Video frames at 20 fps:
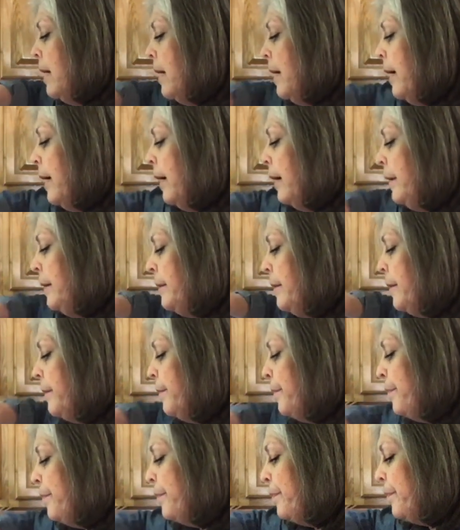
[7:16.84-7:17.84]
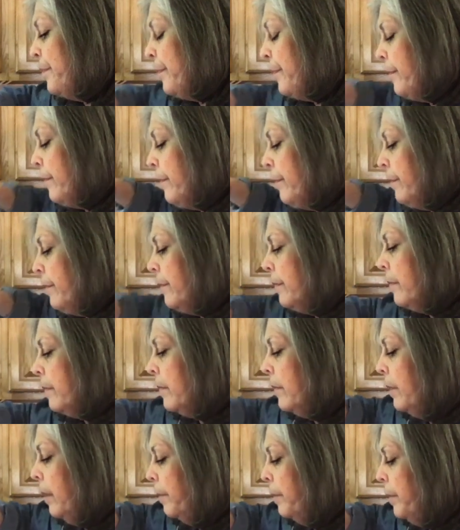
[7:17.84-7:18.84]
And
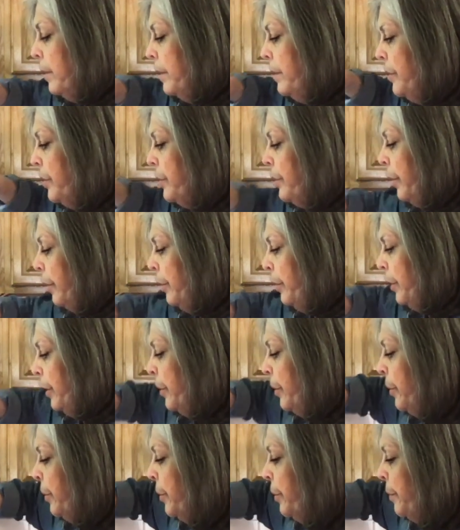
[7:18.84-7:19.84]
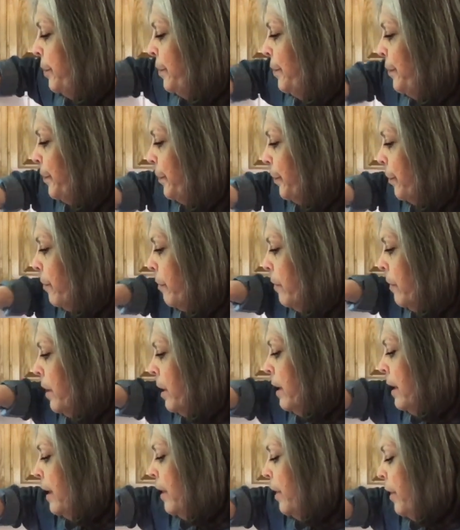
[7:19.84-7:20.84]
I'm going to show you
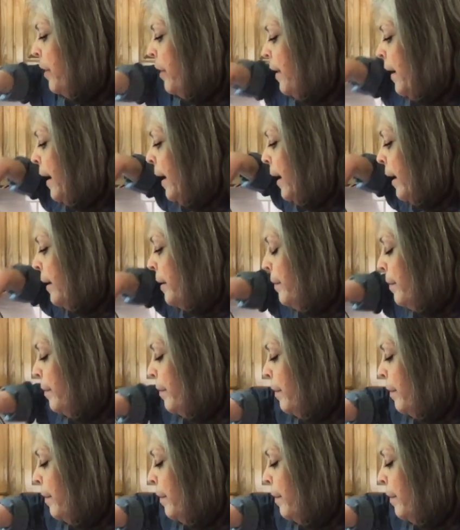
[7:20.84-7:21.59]
that